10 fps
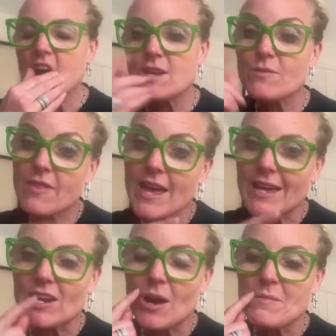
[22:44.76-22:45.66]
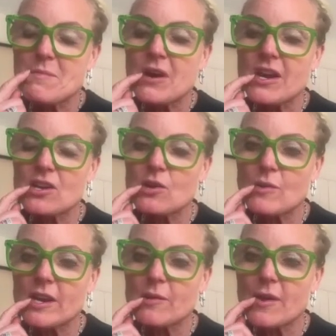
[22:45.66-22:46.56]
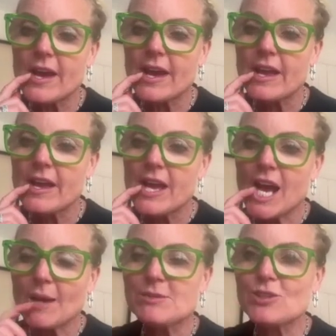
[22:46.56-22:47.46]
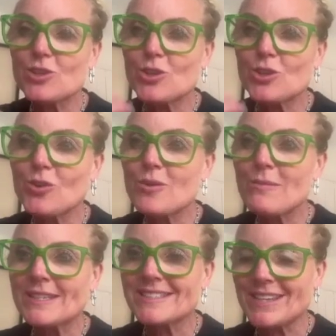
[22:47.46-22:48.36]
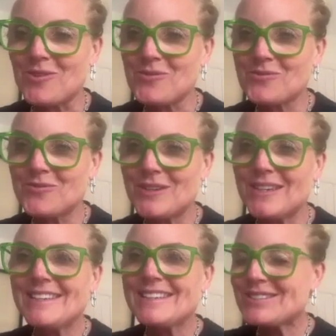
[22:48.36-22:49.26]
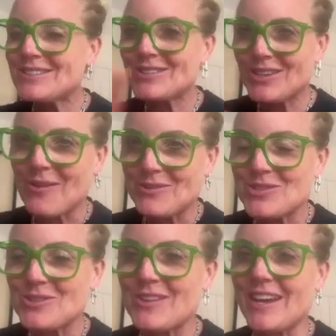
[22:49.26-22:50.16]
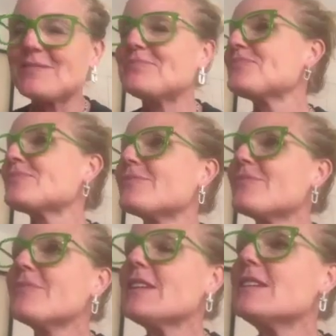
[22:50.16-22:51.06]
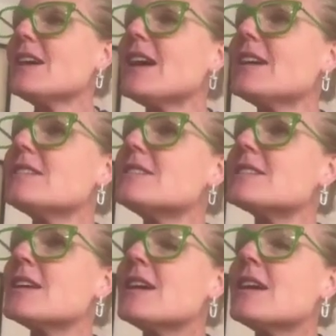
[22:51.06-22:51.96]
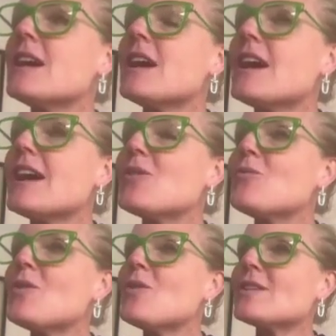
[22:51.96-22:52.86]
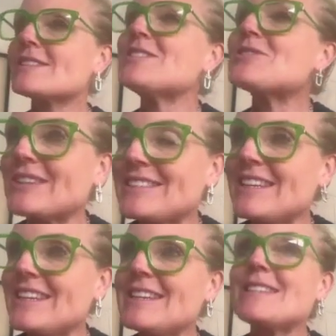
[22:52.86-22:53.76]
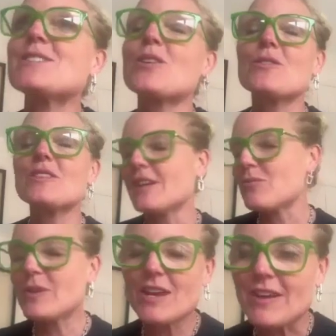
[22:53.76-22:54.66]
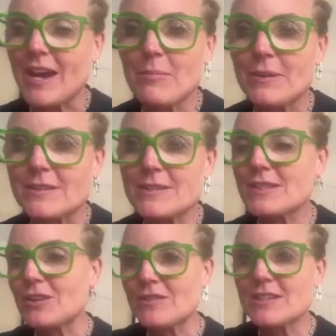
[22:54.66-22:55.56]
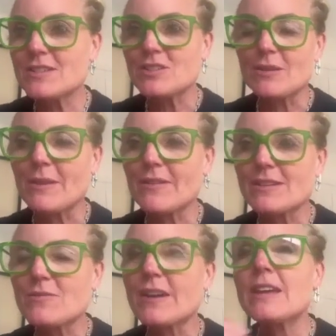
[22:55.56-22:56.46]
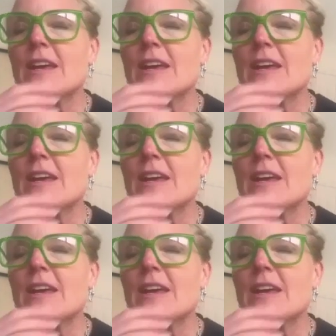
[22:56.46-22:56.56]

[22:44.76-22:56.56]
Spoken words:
even then I'm in my career where I'm secure in myself to go and do that. And what's interesting is, so, whatever happened, they didn't turn around, that's fine.